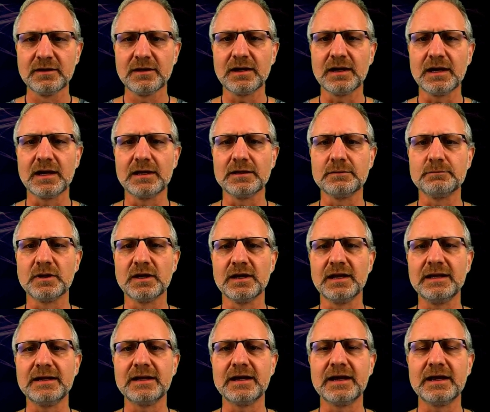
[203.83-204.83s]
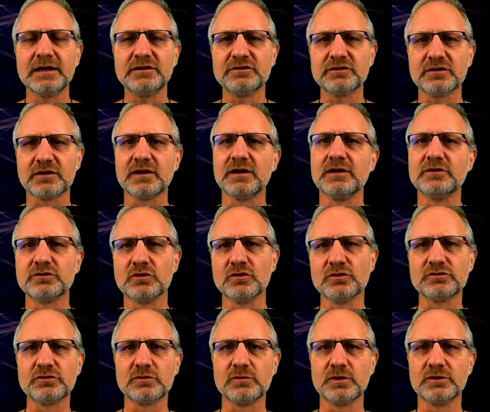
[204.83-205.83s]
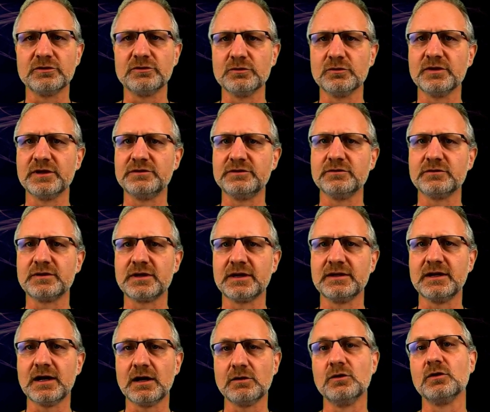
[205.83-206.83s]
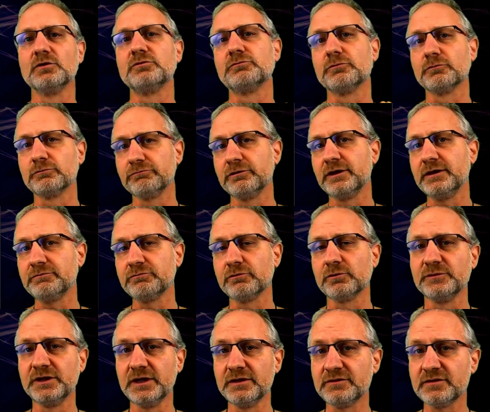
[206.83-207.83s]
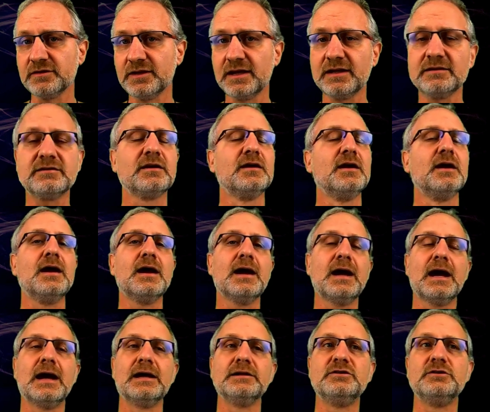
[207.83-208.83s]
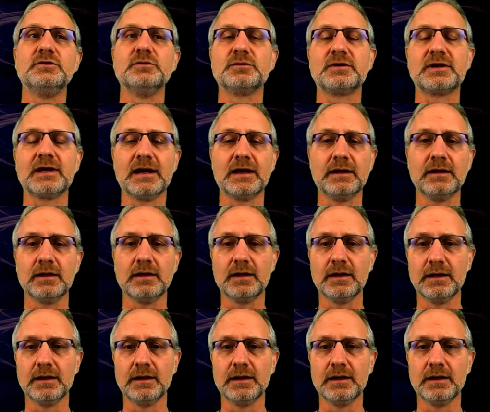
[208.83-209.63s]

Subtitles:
And Balena Etcher is also a tool that you can download for free from the internet, and you can